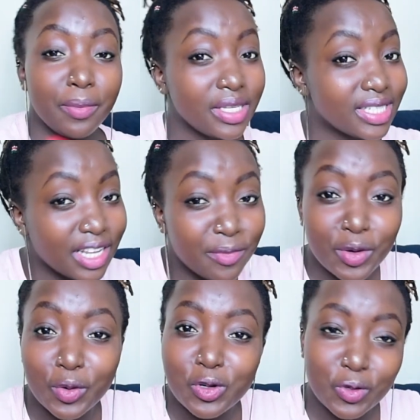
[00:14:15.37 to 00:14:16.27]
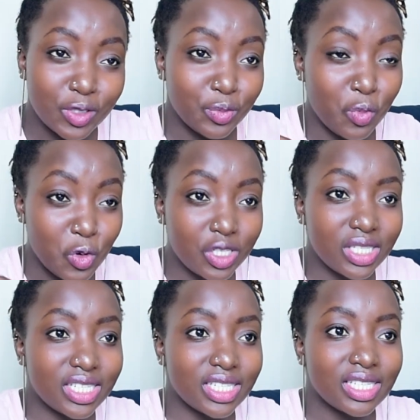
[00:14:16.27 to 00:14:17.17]
Please tell me what was
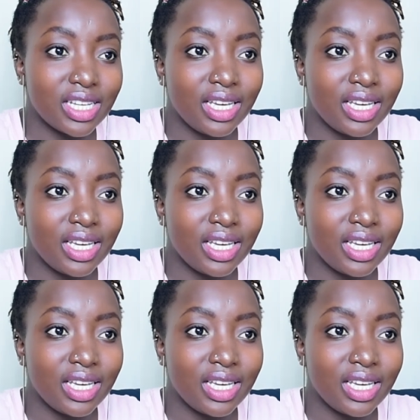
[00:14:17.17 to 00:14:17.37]
most